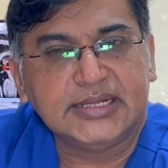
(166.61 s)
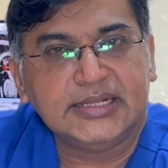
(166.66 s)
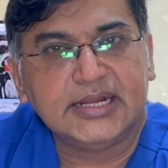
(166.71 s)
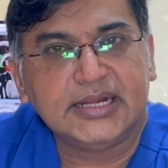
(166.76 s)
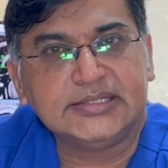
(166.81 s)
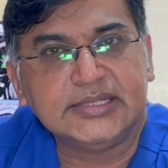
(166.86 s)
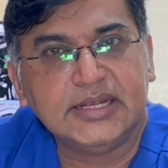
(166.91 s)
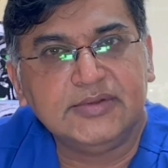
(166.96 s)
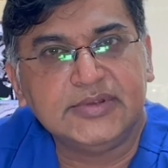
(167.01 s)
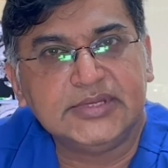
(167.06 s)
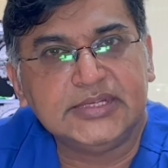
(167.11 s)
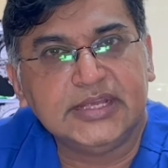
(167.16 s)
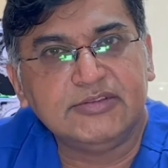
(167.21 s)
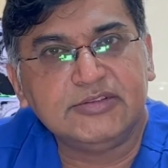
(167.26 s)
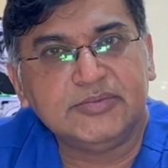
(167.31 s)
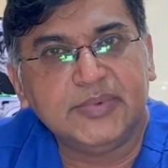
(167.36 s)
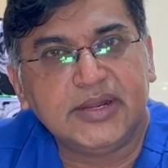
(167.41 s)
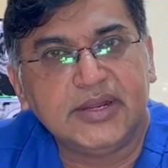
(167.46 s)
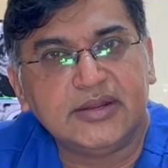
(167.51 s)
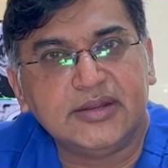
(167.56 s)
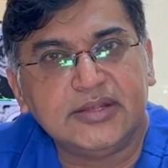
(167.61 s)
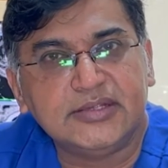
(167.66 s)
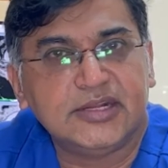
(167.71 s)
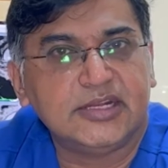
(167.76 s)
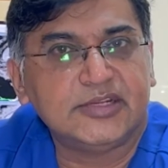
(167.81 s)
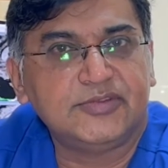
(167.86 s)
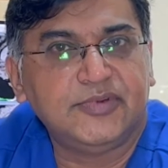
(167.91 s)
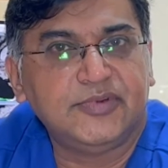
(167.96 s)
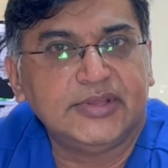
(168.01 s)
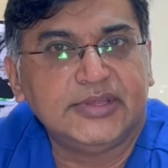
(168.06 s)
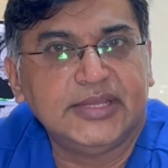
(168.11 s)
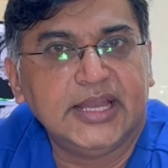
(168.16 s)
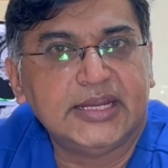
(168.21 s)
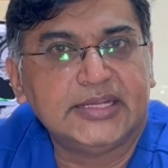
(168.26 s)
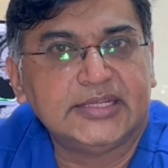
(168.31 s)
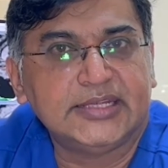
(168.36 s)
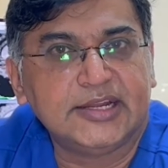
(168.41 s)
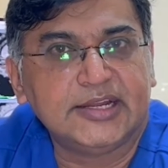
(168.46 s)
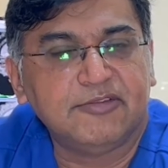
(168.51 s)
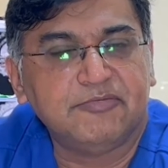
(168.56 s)
that side, which gives better results for their
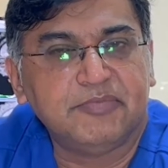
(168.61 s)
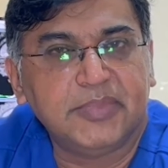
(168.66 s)
set of